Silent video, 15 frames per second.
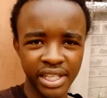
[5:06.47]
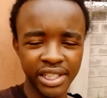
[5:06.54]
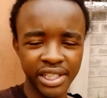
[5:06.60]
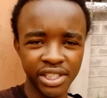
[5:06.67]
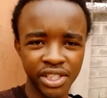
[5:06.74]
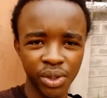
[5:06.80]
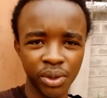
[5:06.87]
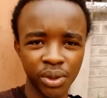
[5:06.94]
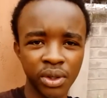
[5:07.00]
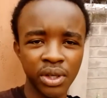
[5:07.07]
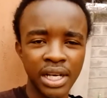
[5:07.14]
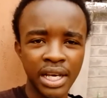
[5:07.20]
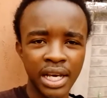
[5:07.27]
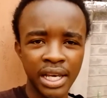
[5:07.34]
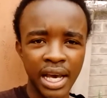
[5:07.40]
And so
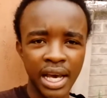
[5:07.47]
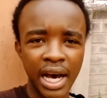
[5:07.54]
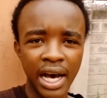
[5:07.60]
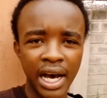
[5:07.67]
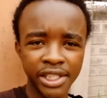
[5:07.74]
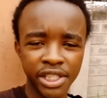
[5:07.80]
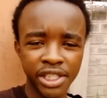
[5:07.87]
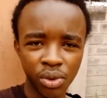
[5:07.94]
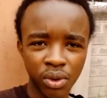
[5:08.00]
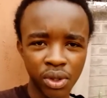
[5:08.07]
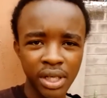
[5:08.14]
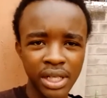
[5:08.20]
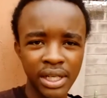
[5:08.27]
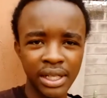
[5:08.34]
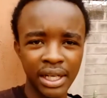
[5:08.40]
I
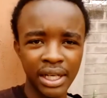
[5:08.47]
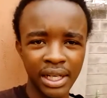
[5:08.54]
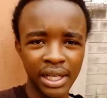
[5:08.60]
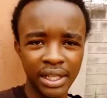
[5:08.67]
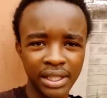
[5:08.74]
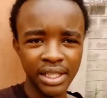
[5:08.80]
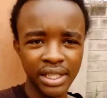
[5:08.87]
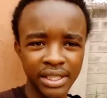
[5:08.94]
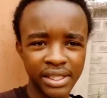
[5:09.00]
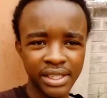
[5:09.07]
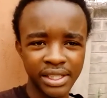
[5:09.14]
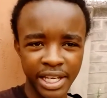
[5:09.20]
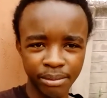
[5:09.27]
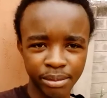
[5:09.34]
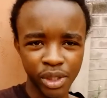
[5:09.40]
took this
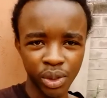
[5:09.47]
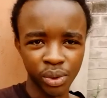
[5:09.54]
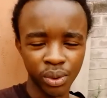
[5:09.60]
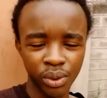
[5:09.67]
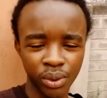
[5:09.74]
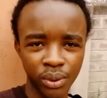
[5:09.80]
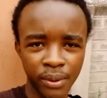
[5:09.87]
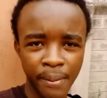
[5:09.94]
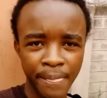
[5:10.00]
step to